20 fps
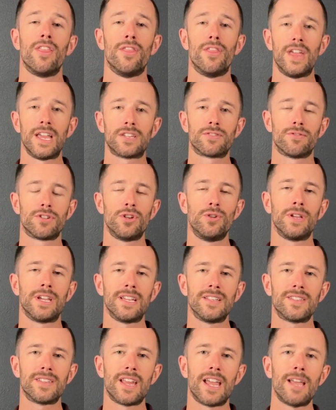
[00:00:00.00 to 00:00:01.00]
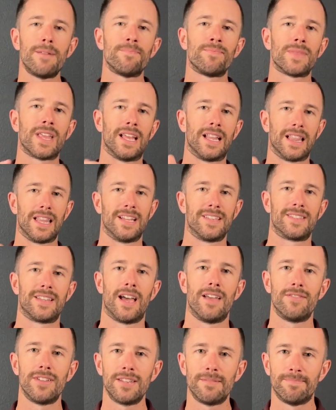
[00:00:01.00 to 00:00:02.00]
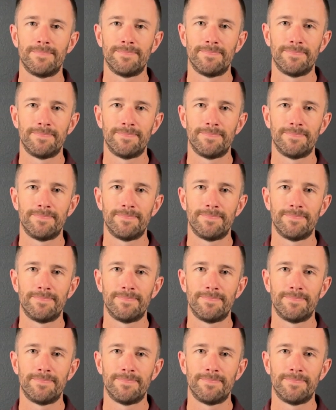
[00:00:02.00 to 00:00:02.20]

Thanks for tuning in today, and let's dive in.